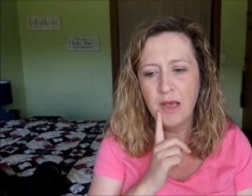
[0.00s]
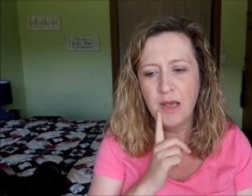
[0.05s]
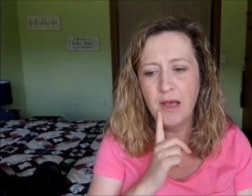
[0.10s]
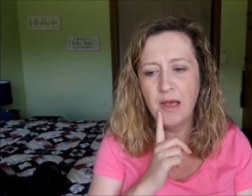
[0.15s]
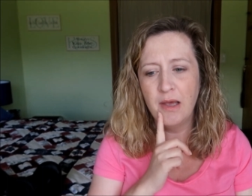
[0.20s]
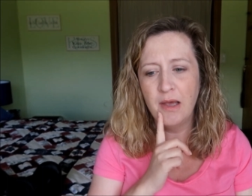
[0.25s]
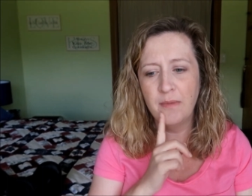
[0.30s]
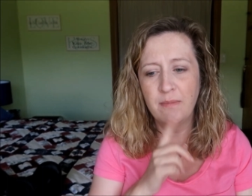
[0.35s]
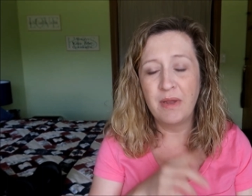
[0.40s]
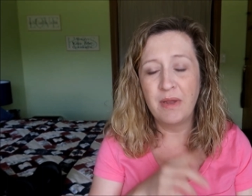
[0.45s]

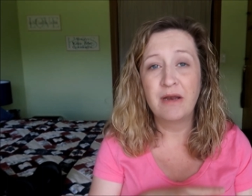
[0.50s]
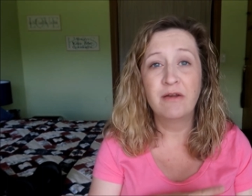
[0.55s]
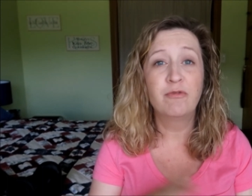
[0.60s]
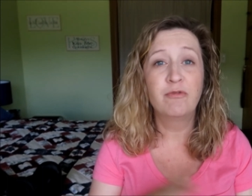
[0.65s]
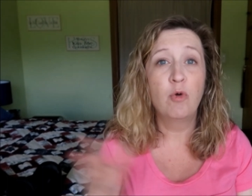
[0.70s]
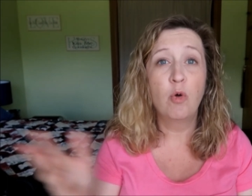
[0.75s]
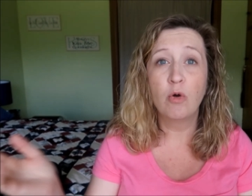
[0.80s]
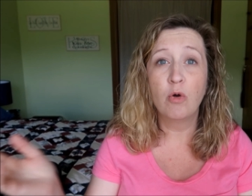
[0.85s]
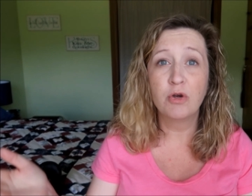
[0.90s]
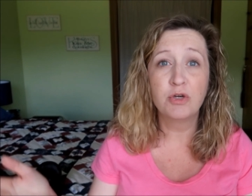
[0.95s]
And of
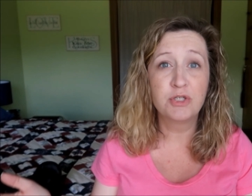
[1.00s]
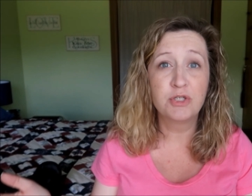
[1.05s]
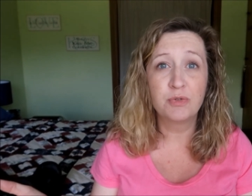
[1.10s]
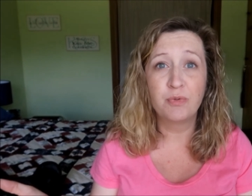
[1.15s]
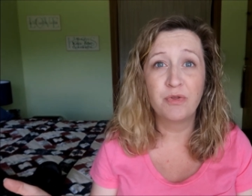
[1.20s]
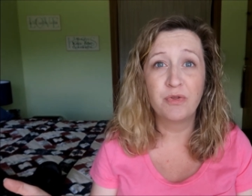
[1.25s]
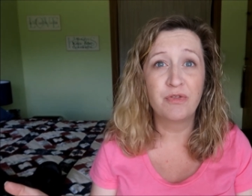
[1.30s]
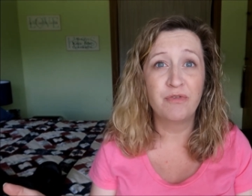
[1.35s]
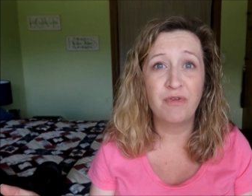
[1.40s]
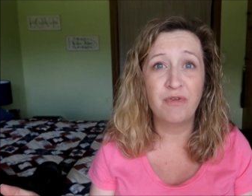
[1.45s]
course,
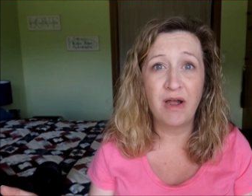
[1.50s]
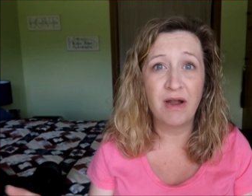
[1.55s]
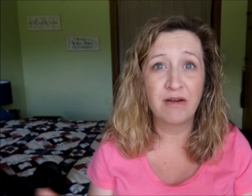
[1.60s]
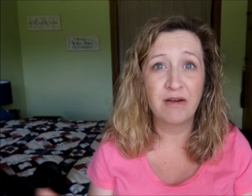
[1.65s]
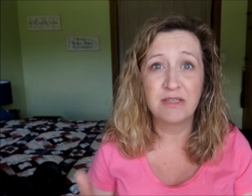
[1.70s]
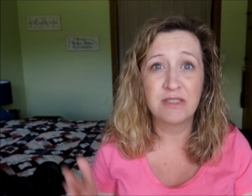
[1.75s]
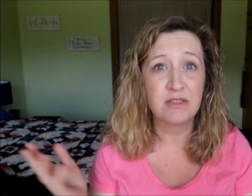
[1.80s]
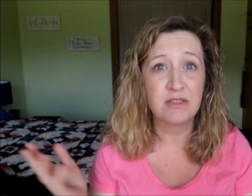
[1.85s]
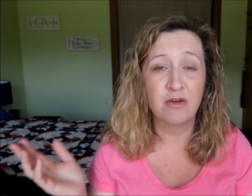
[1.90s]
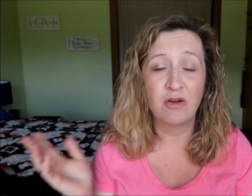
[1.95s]
with the
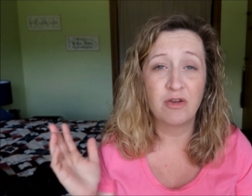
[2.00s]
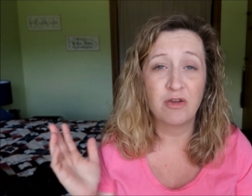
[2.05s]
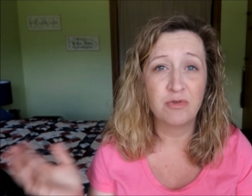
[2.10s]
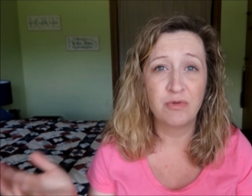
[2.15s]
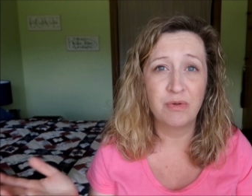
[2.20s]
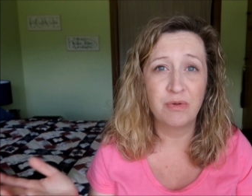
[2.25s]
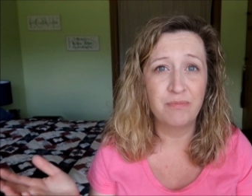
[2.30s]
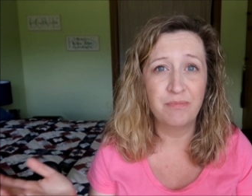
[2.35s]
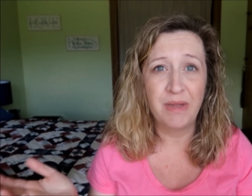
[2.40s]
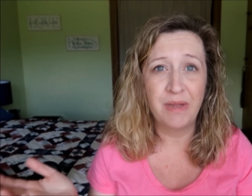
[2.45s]
virus, they're not
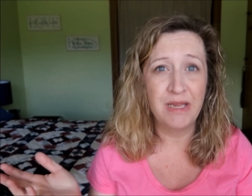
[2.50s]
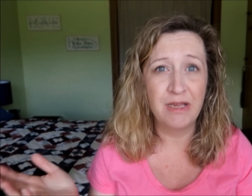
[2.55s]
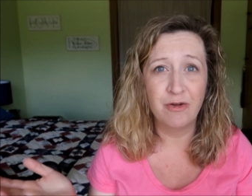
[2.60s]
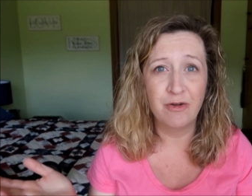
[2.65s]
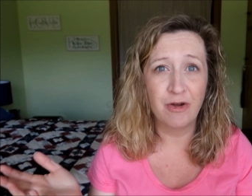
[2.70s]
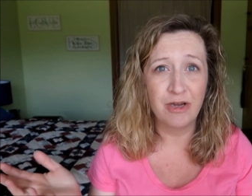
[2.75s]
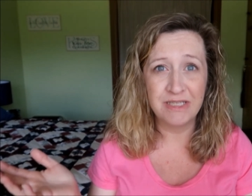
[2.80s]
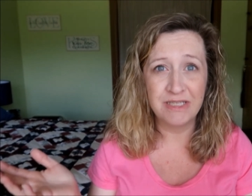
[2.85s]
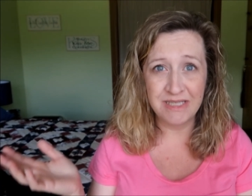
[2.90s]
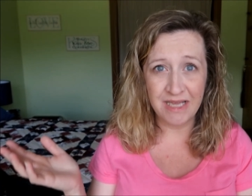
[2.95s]
doing meet and
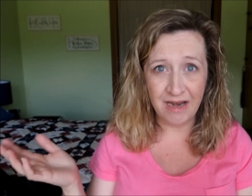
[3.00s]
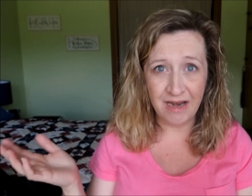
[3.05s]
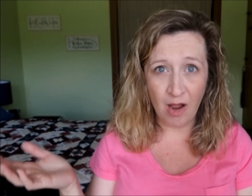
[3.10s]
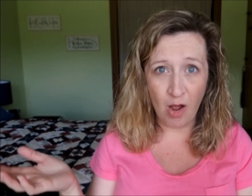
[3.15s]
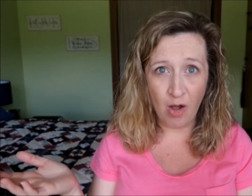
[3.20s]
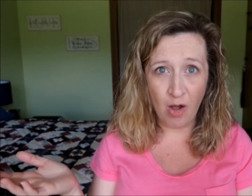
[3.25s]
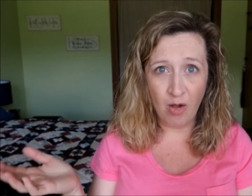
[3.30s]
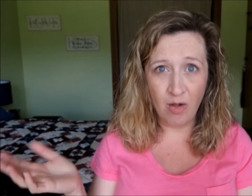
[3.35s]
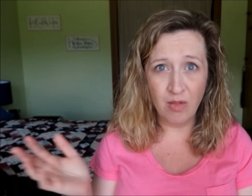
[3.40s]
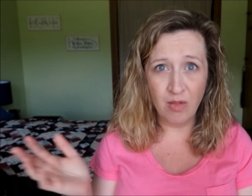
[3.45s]
greets at
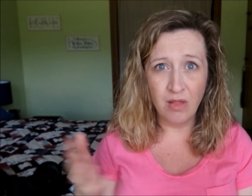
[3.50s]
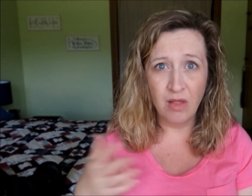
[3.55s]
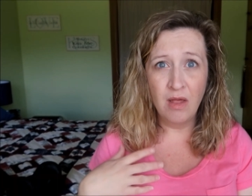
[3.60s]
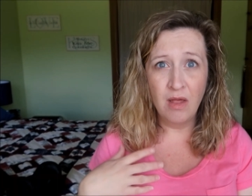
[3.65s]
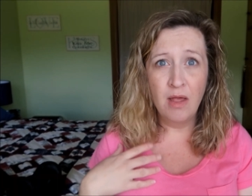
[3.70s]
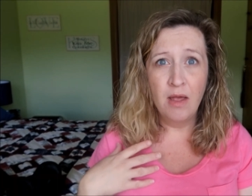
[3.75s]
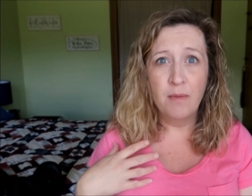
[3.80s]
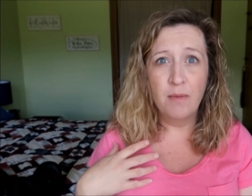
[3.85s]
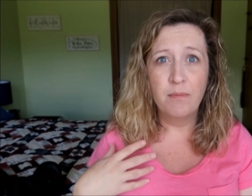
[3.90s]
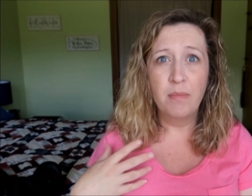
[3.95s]
all.
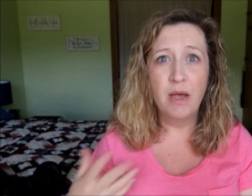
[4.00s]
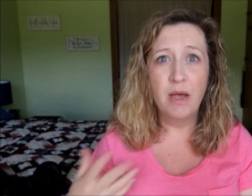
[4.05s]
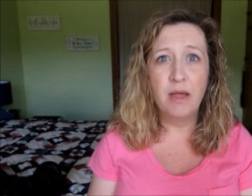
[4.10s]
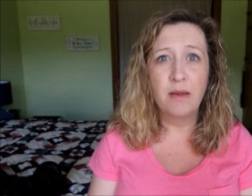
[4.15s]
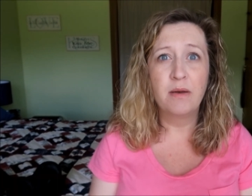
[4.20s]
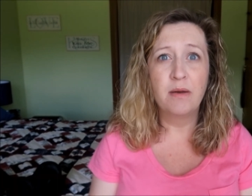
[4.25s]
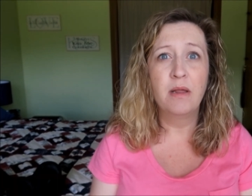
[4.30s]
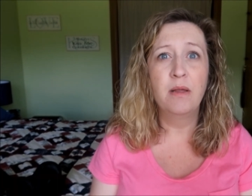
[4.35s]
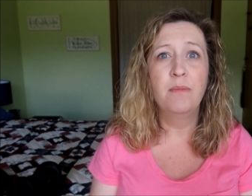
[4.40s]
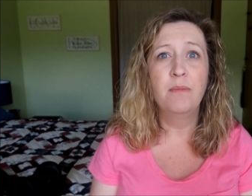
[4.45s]

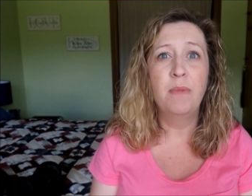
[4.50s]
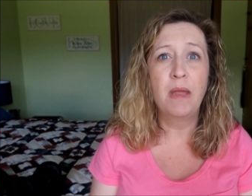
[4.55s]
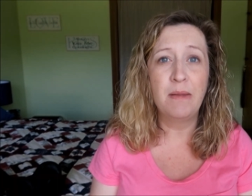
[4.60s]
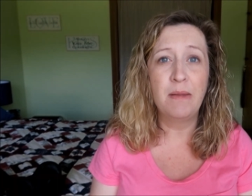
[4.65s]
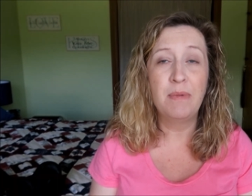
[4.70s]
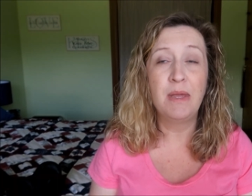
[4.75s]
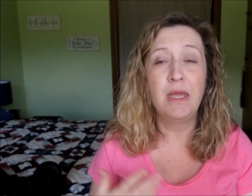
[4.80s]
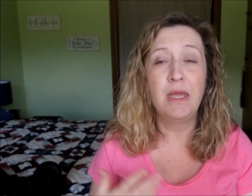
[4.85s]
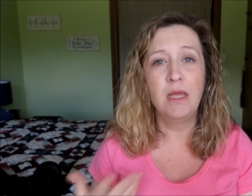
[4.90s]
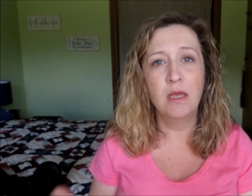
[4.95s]
But
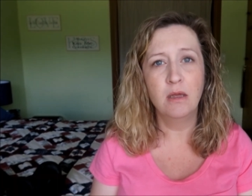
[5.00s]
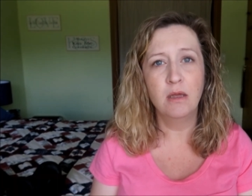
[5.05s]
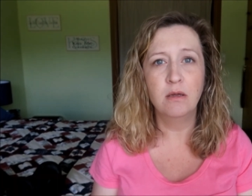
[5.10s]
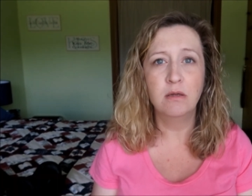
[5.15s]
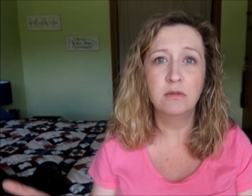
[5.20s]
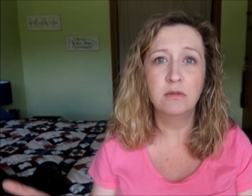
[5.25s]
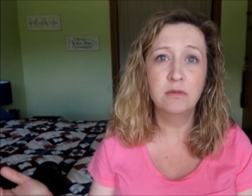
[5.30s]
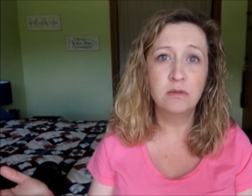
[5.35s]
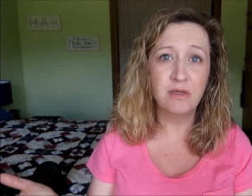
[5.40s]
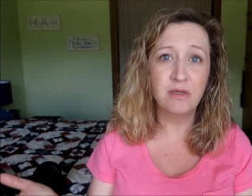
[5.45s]
maybe
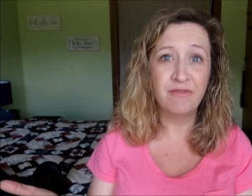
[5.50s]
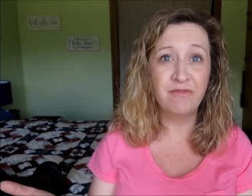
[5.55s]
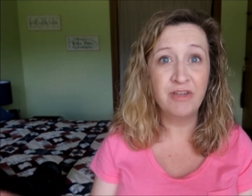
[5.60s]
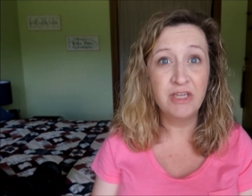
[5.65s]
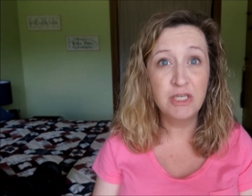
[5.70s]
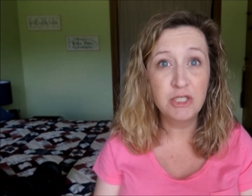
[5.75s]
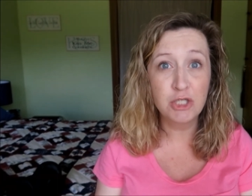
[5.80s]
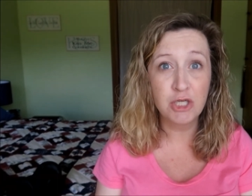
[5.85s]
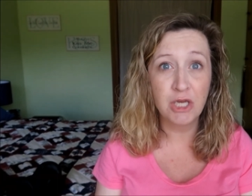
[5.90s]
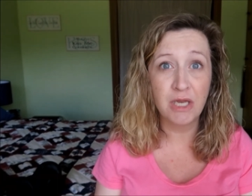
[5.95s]

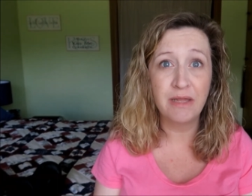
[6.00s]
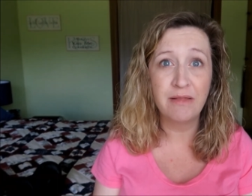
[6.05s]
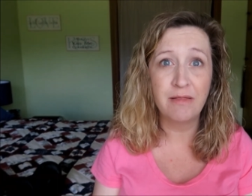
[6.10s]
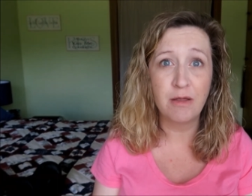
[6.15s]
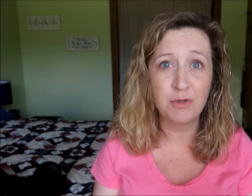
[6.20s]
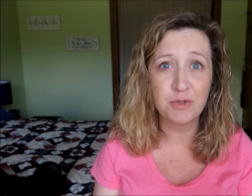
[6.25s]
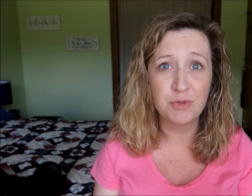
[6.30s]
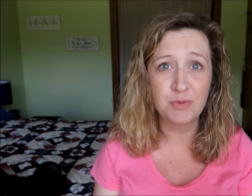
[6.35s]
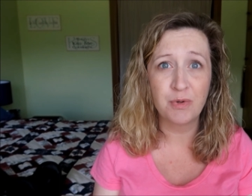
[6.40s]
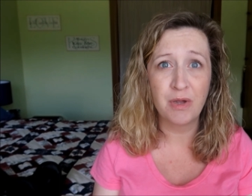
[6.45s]
eventually
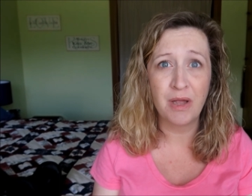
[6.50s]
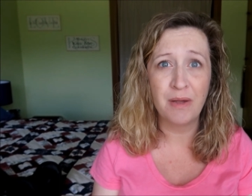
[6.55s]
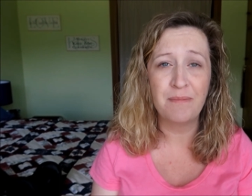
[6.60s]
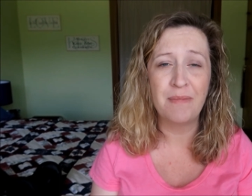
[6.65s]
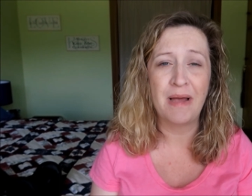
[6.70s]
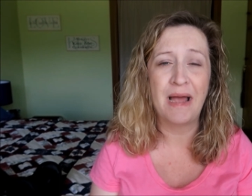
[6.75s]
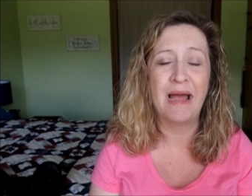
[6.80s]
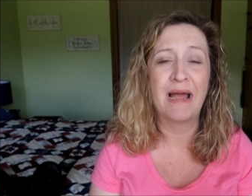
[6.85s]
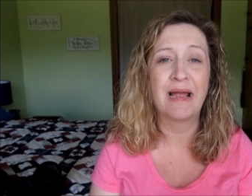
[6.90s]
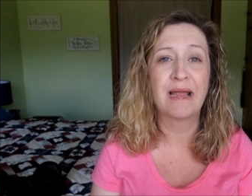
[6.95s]
those will come
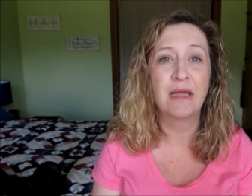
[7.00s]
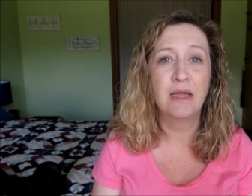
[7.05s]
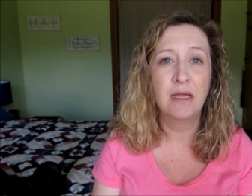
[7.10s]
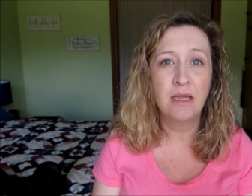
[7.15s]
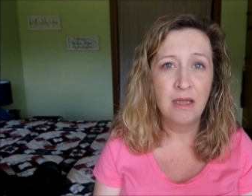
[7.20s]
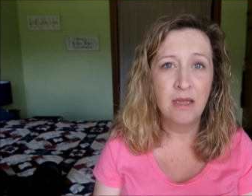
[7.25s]
back.